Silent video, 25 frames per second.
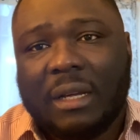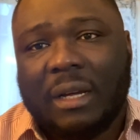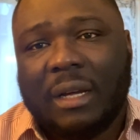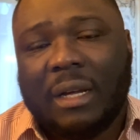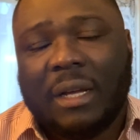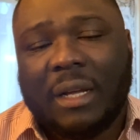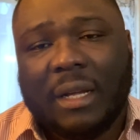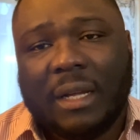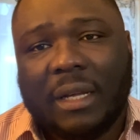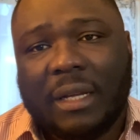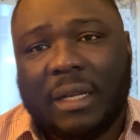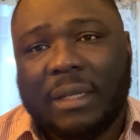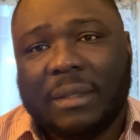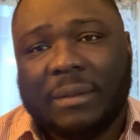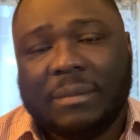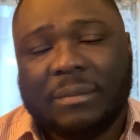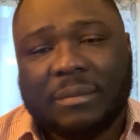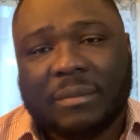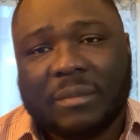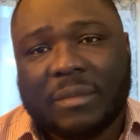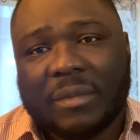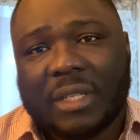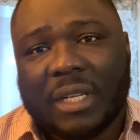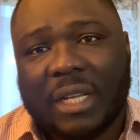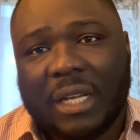I
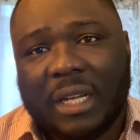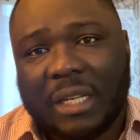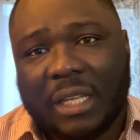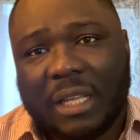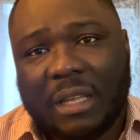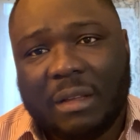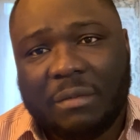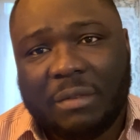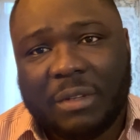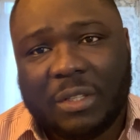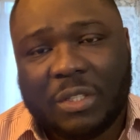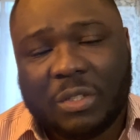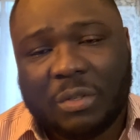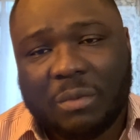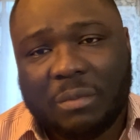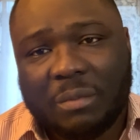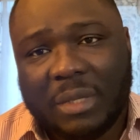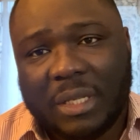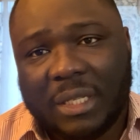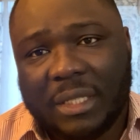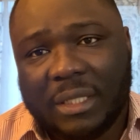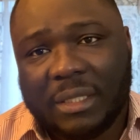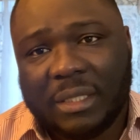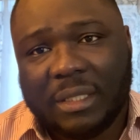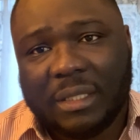gave it to
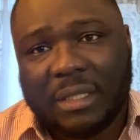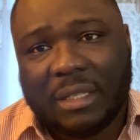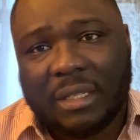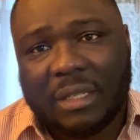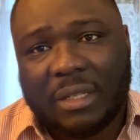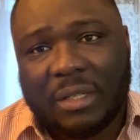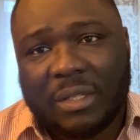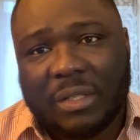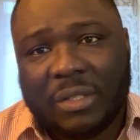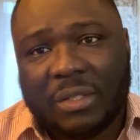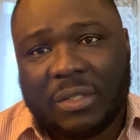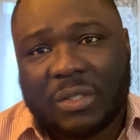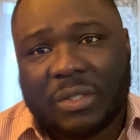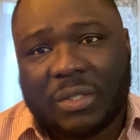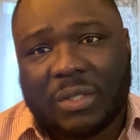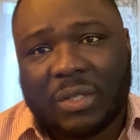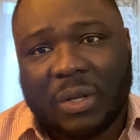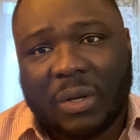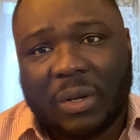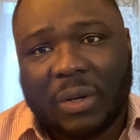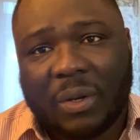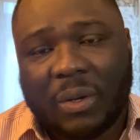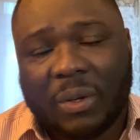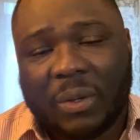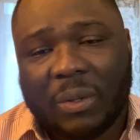me.
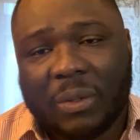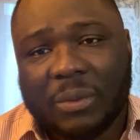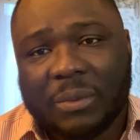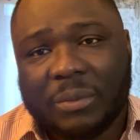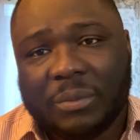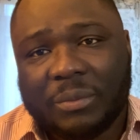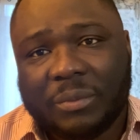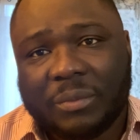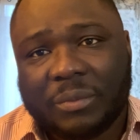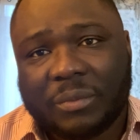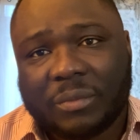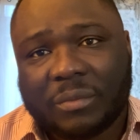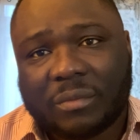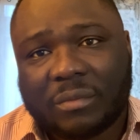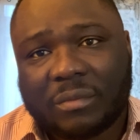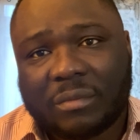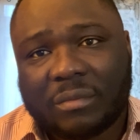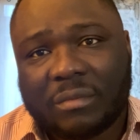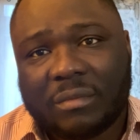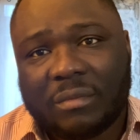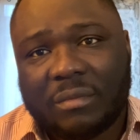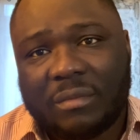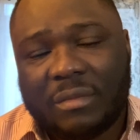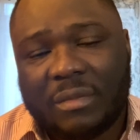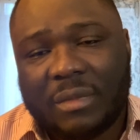So
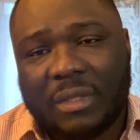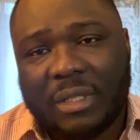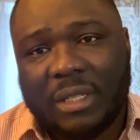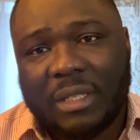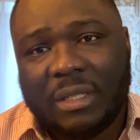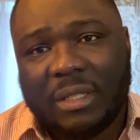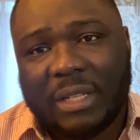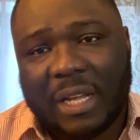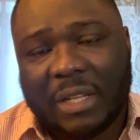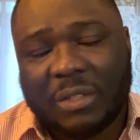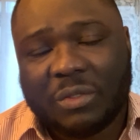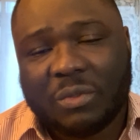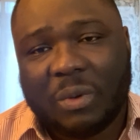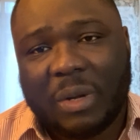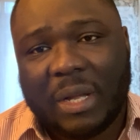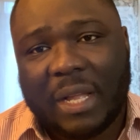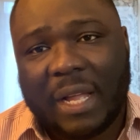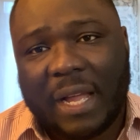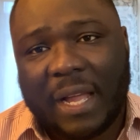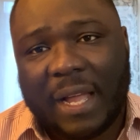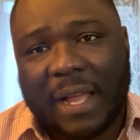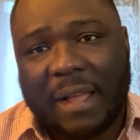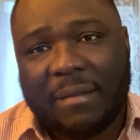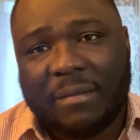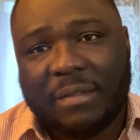that's why I
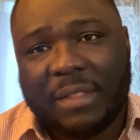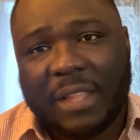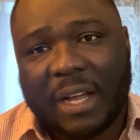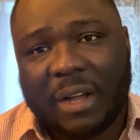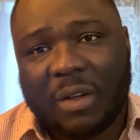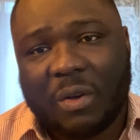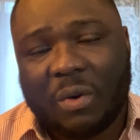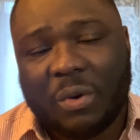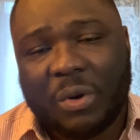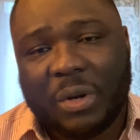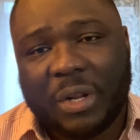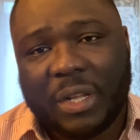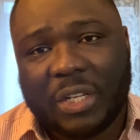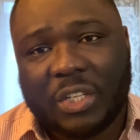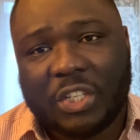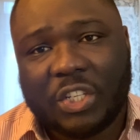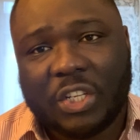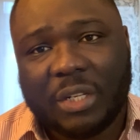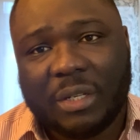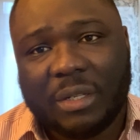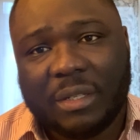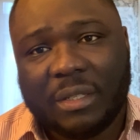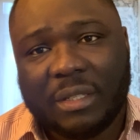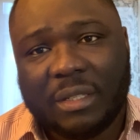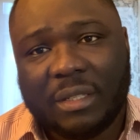have that
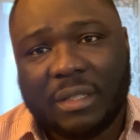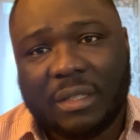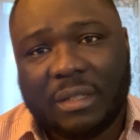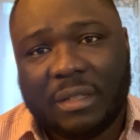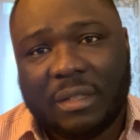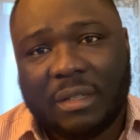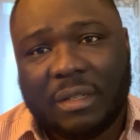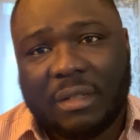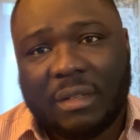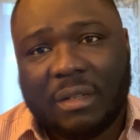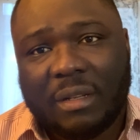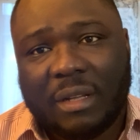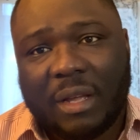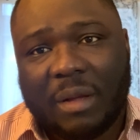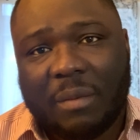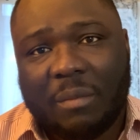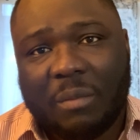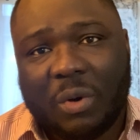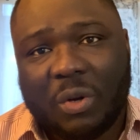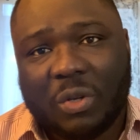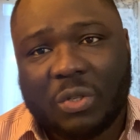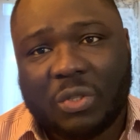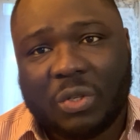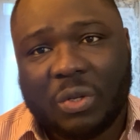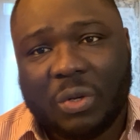connection
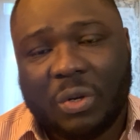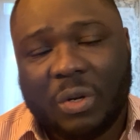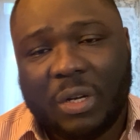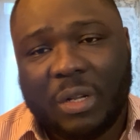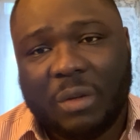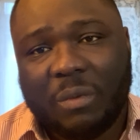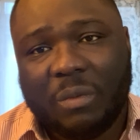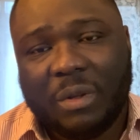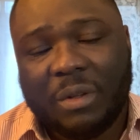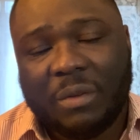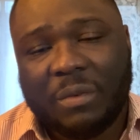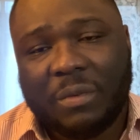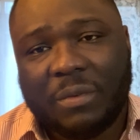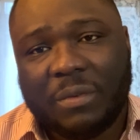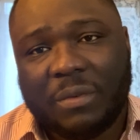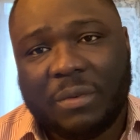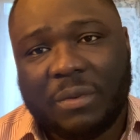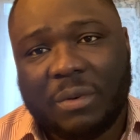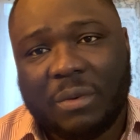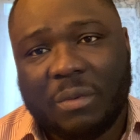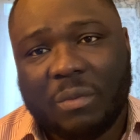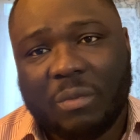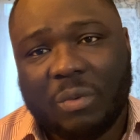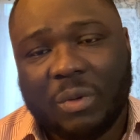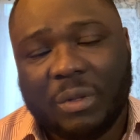emotionally
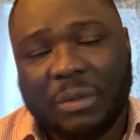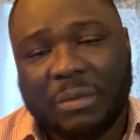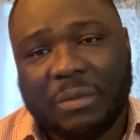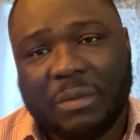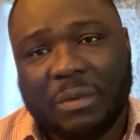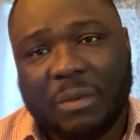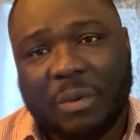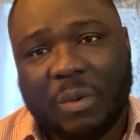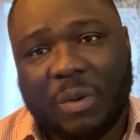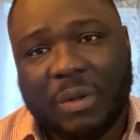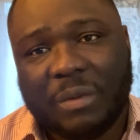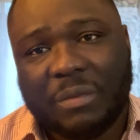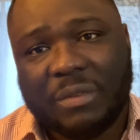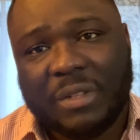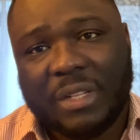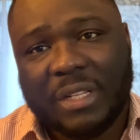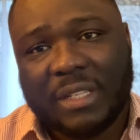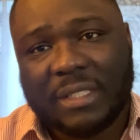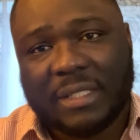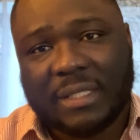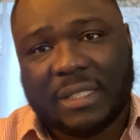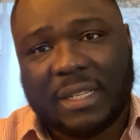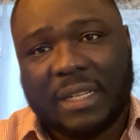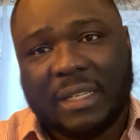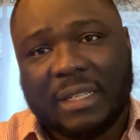with these
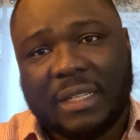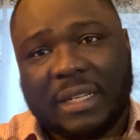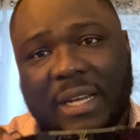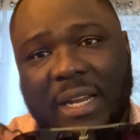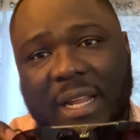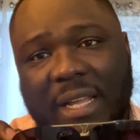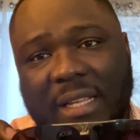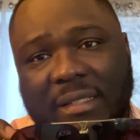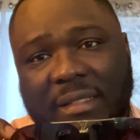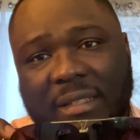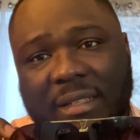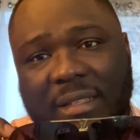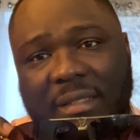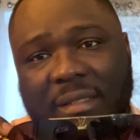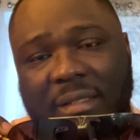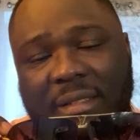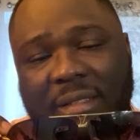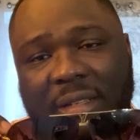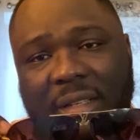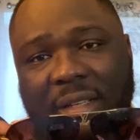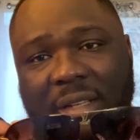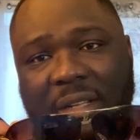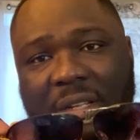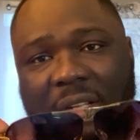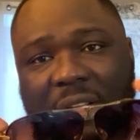sunglasses.
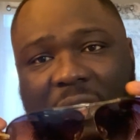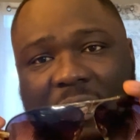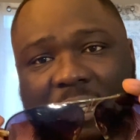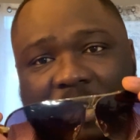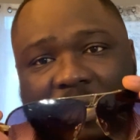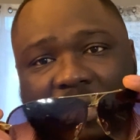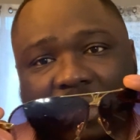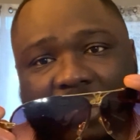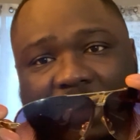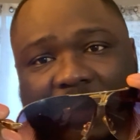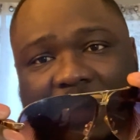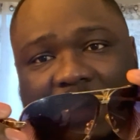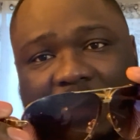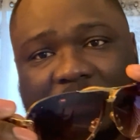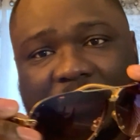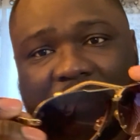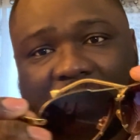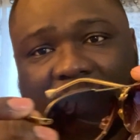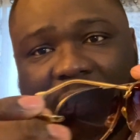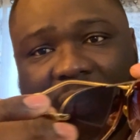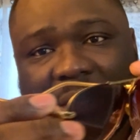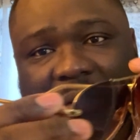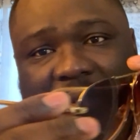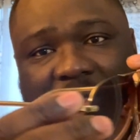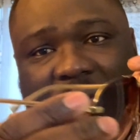So
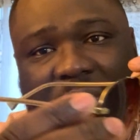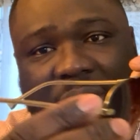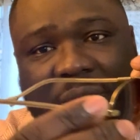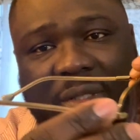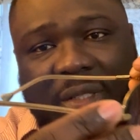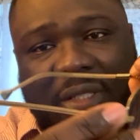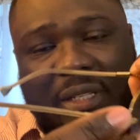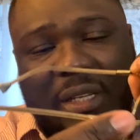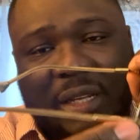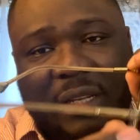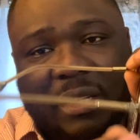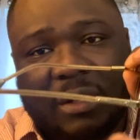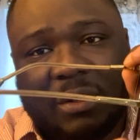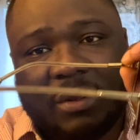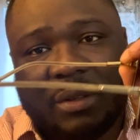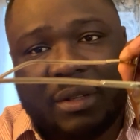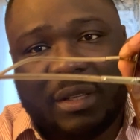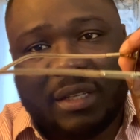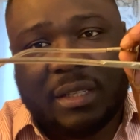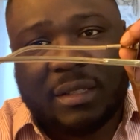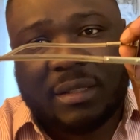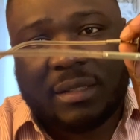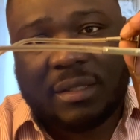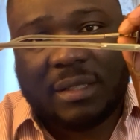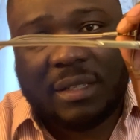as you
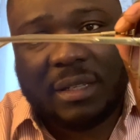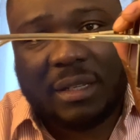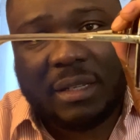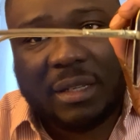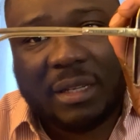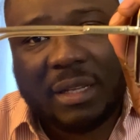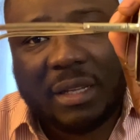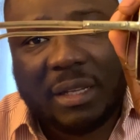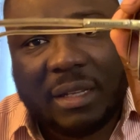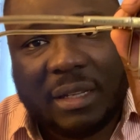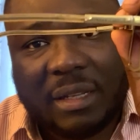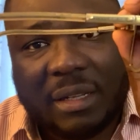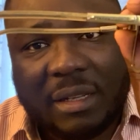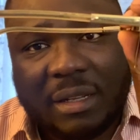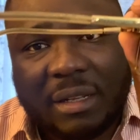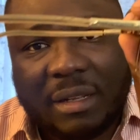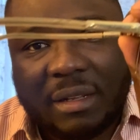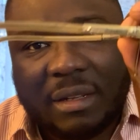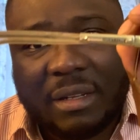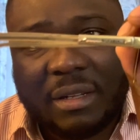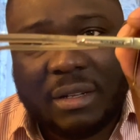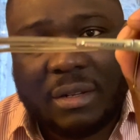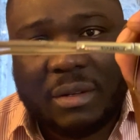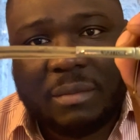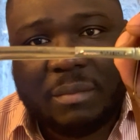can see,
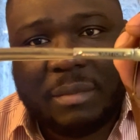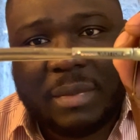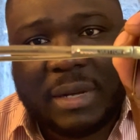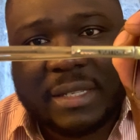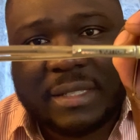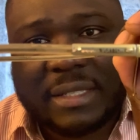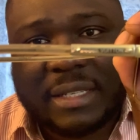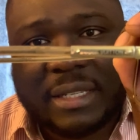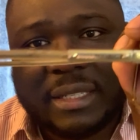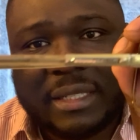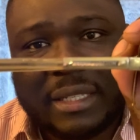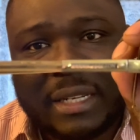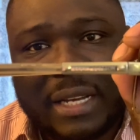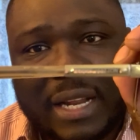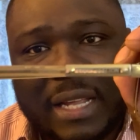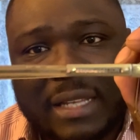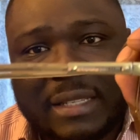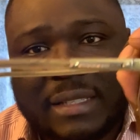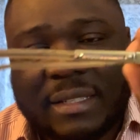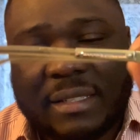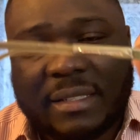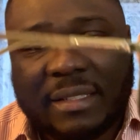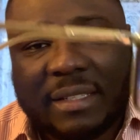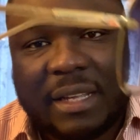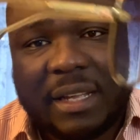my
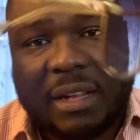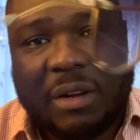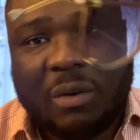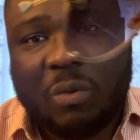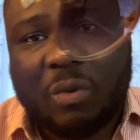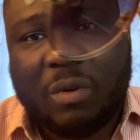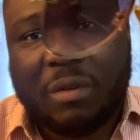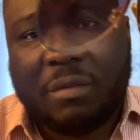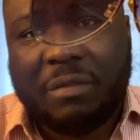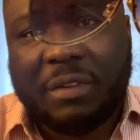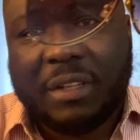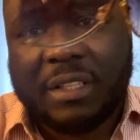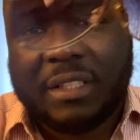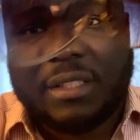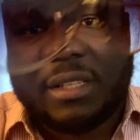sunglasses are Louis